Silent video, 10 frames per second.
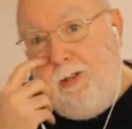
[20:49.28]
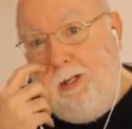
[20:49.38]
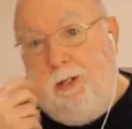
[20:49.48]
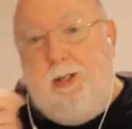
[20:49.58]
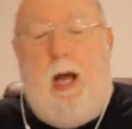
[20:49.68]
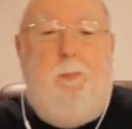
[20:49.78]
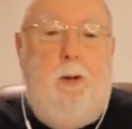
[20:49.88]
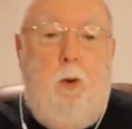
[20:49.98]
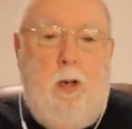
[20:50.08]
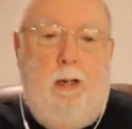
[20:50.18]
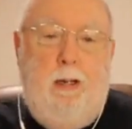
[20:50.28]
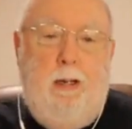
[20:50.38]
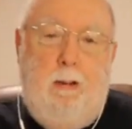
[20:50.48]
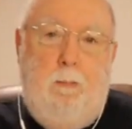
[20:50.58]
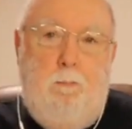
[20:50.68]
a stopping point.
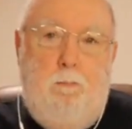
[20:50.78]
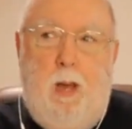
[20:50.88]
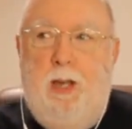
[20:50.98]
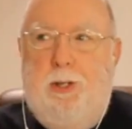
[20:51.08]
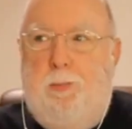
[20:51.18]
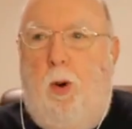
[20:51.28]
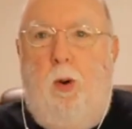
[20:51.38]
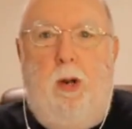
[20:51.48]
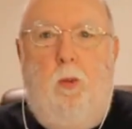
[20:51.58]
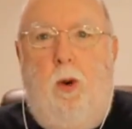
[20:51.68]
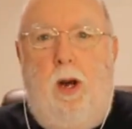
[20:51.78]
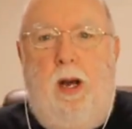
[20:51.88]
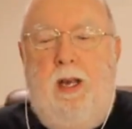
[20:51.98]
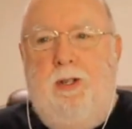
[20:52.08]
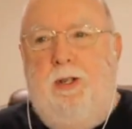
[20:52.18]
Ben's point
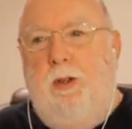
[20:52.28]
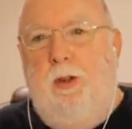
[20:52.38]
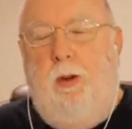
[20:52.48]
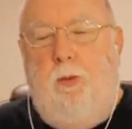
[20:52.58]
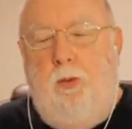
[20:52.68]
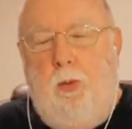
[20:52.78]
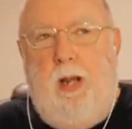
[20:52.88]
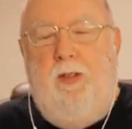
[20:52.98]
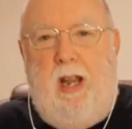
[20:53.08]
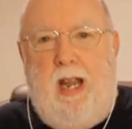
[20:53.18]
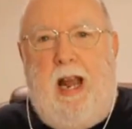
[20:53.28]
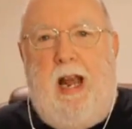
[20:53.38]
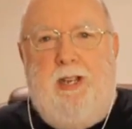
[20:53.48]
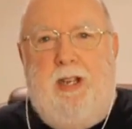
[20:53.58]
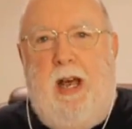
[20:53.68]
was the really the
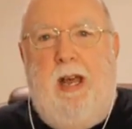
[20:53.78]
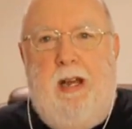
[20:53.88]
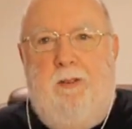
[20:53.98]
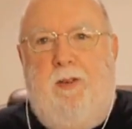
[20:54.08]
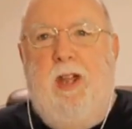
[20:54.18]
last line of defense